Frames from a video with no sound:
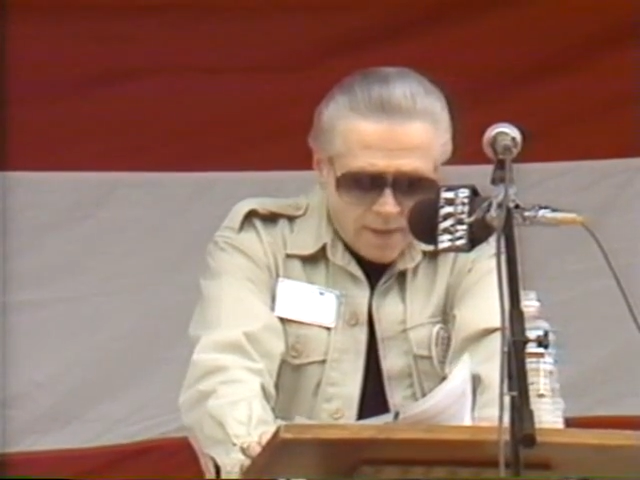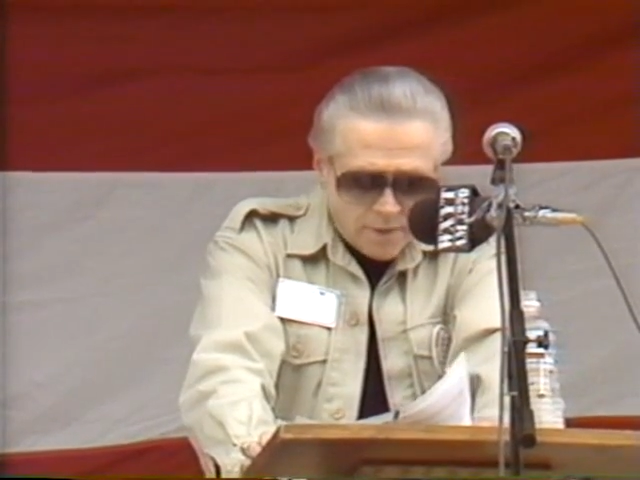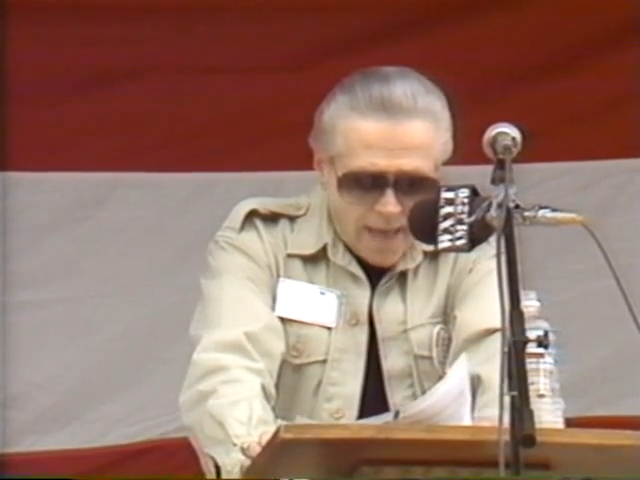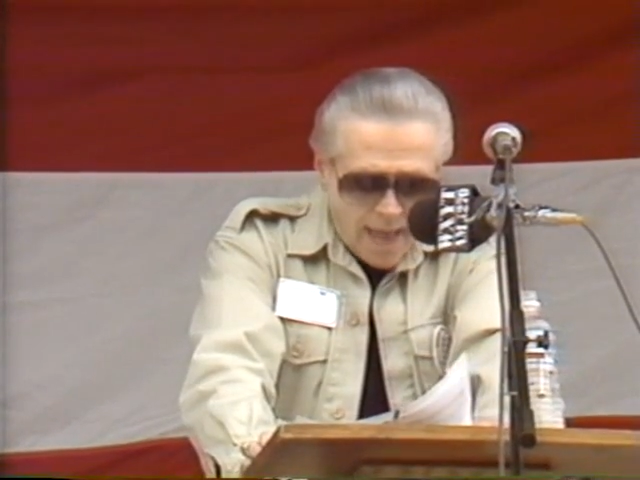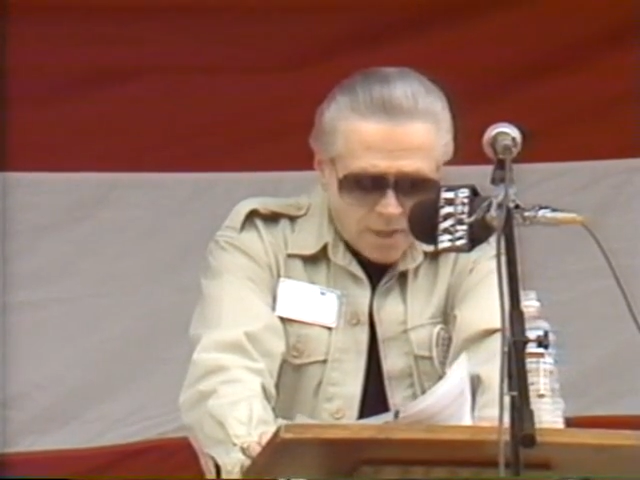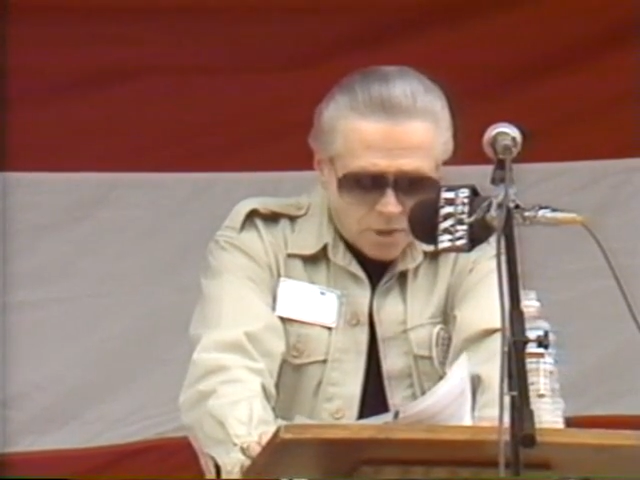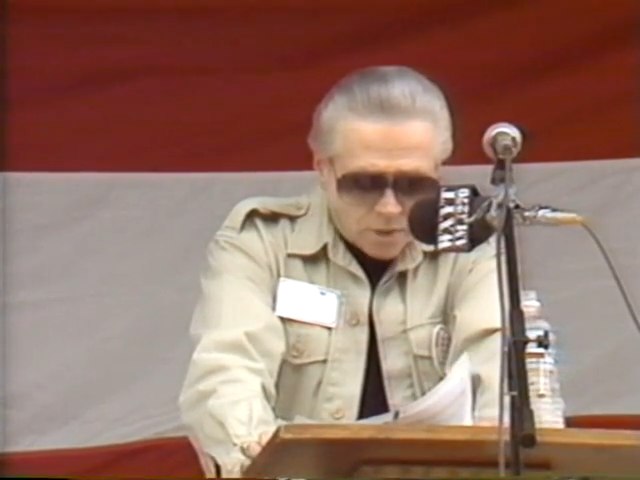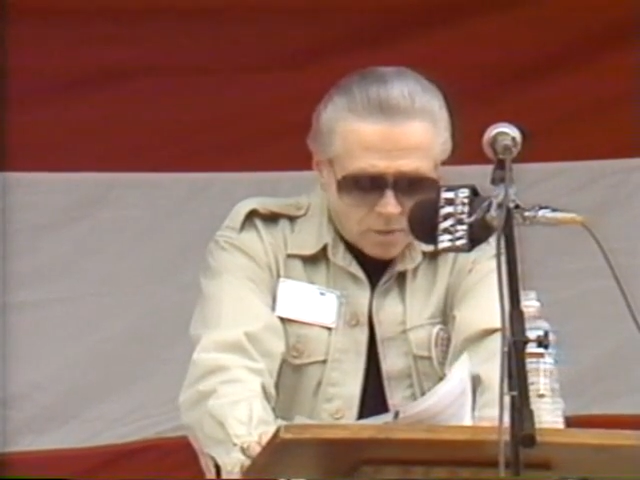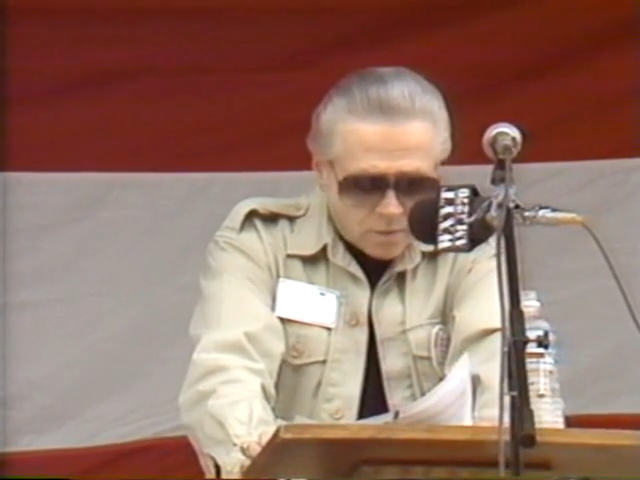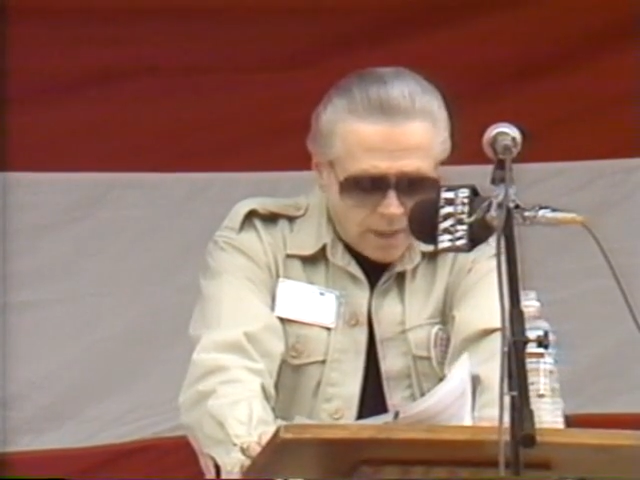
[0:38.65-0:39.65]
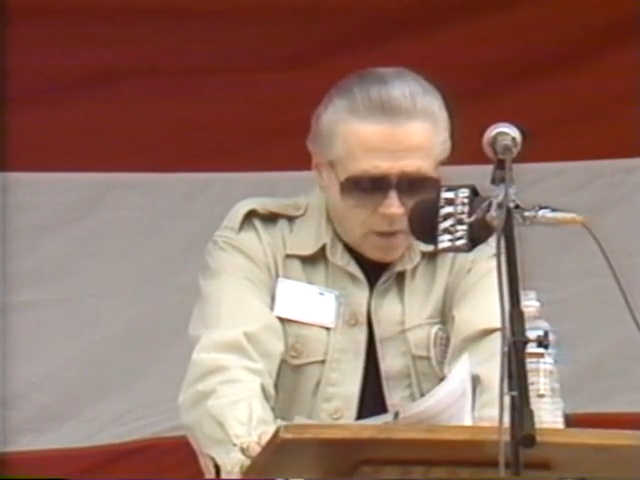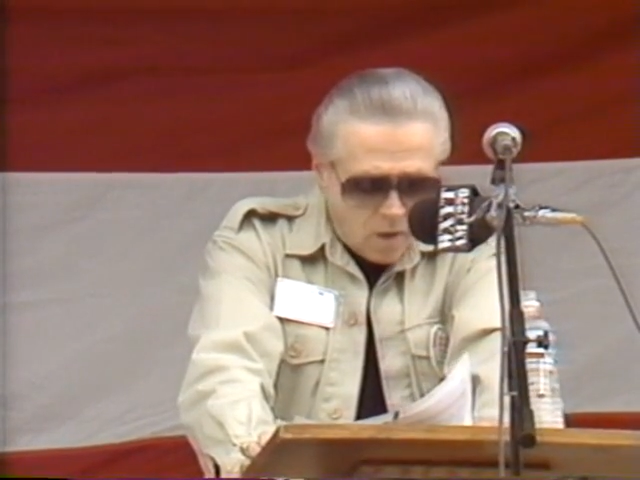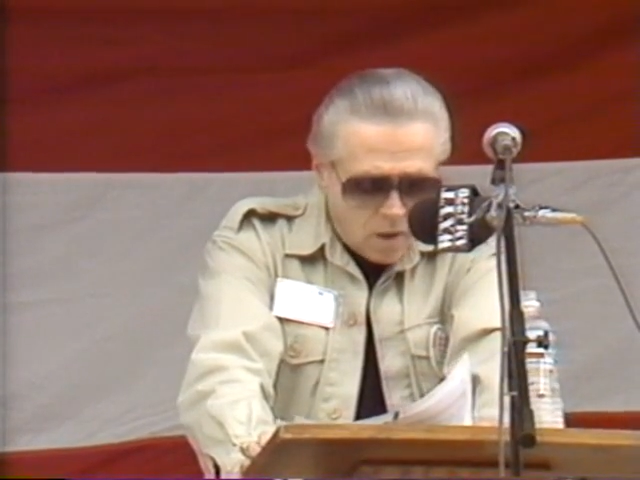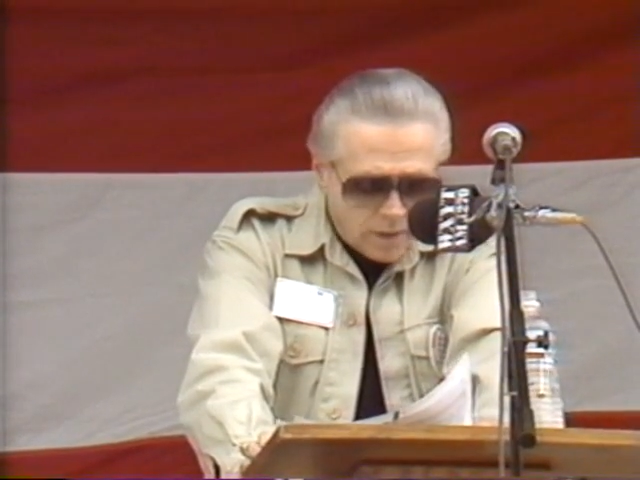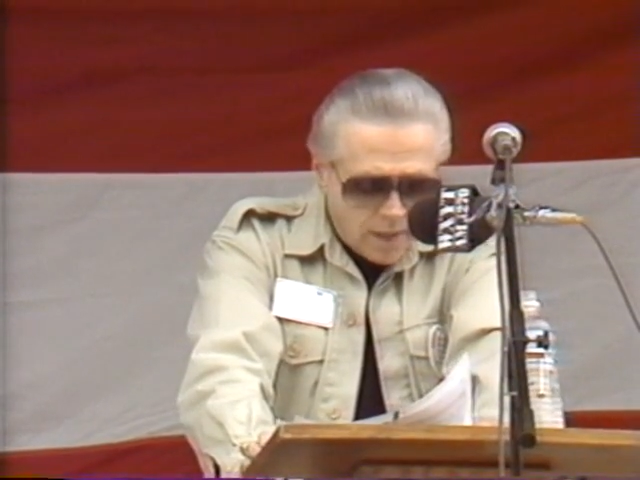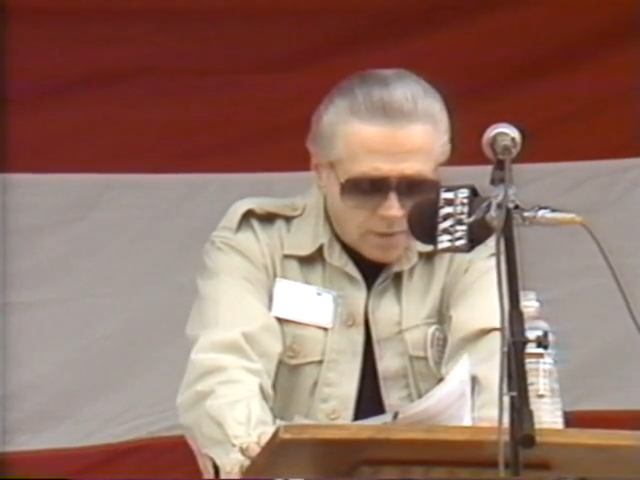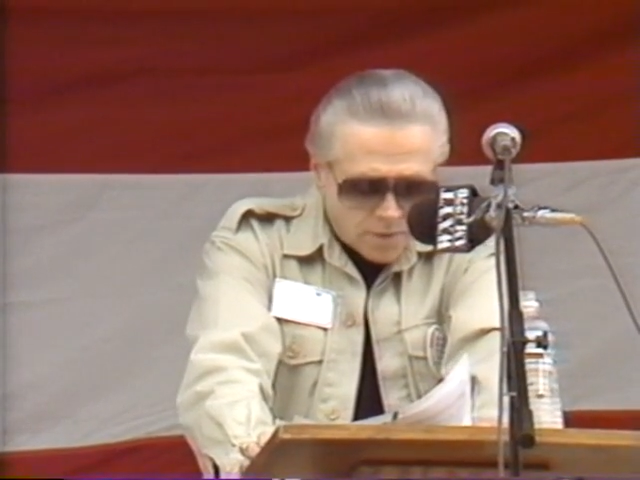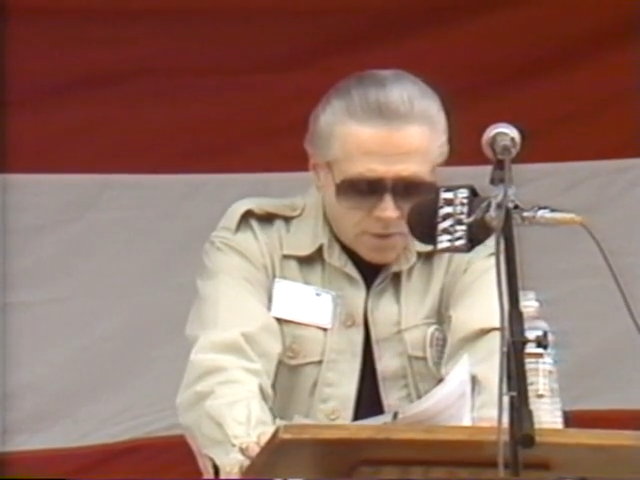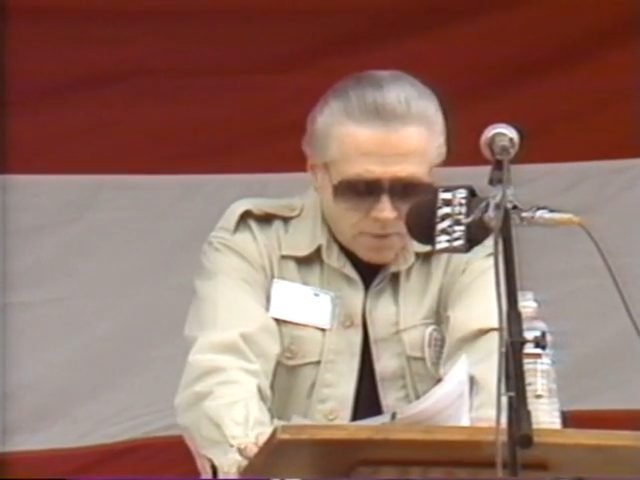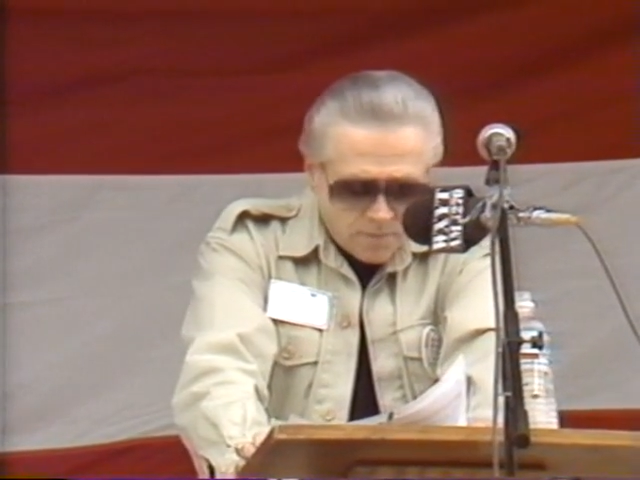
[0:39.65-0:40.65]
right to action, like all the
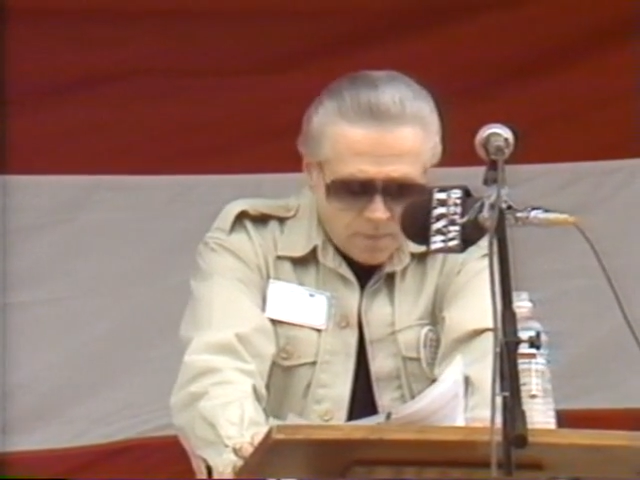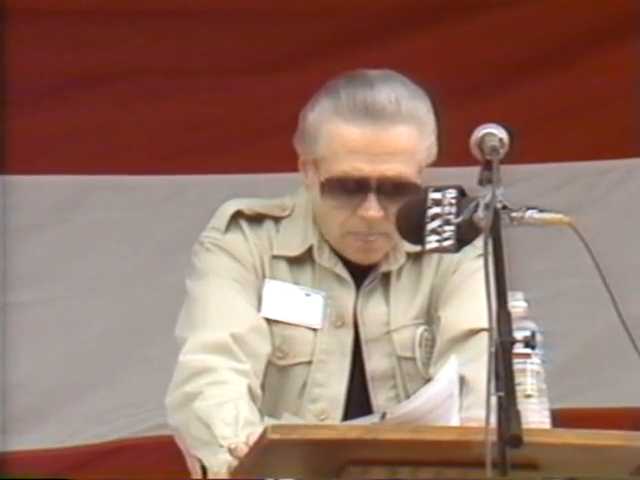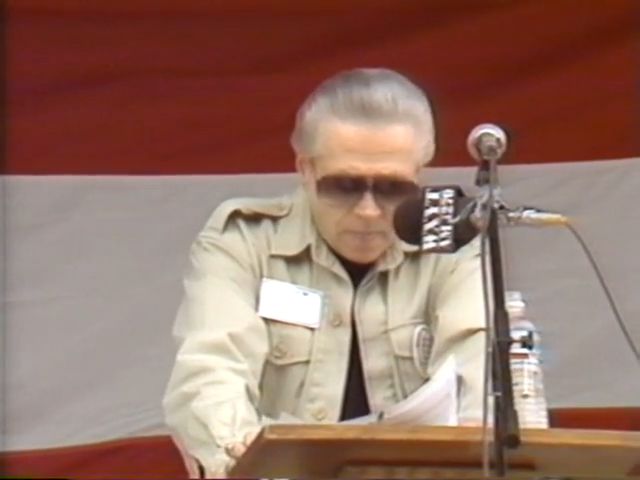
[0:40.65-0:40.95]
others.